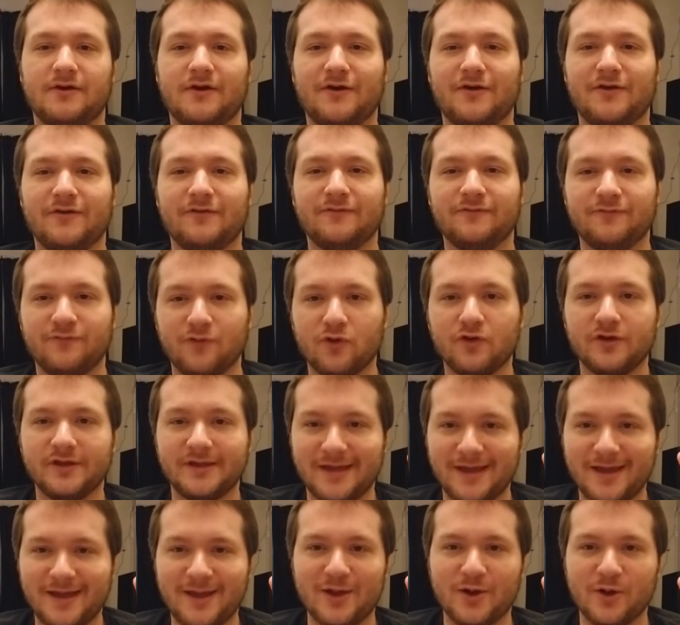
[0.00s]
on
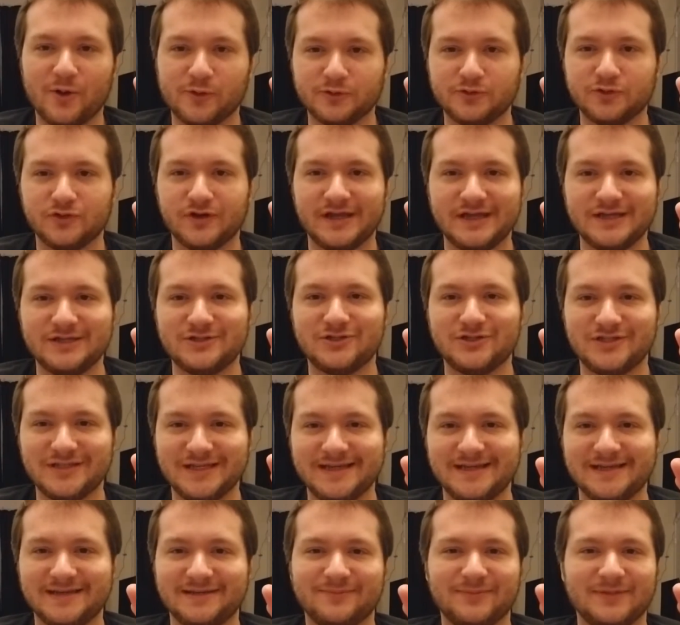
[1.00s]
4K Ultra
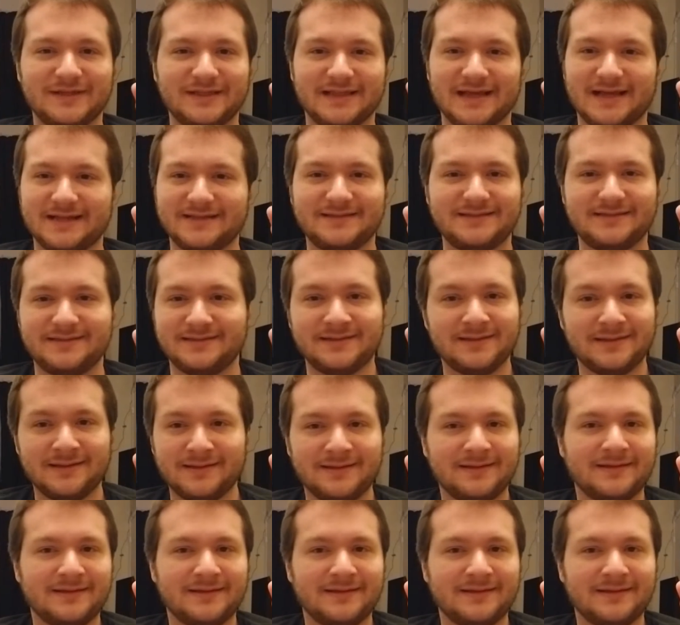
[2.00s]
HD. I mean, that's...